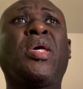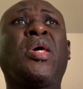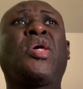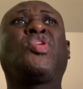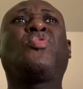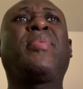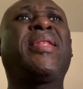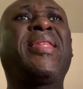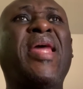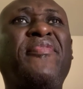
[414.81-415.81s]
You may
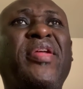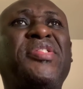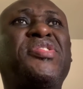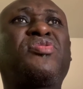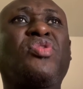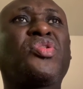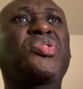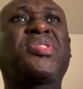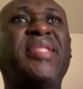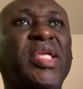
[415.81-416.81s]
leverage
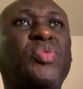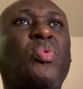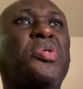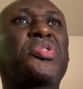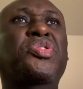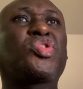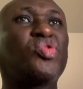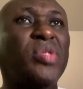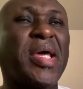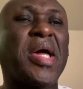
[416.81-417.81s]
those networks
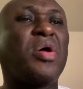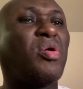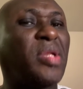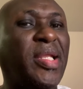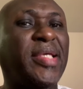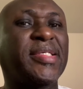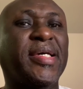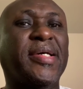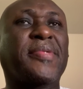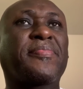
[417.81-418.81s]
sooner or
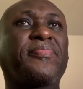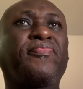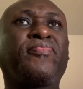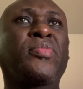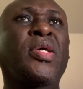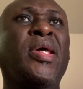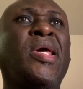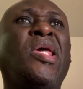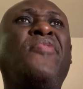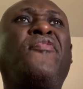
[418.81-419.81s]
later.
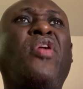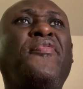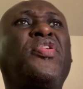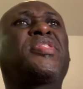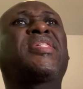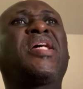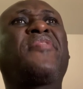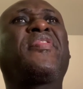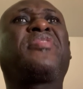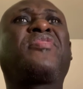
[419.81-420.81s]
Involve
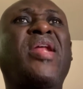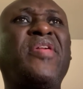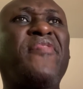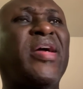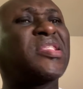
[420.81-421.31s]
yourself in relevant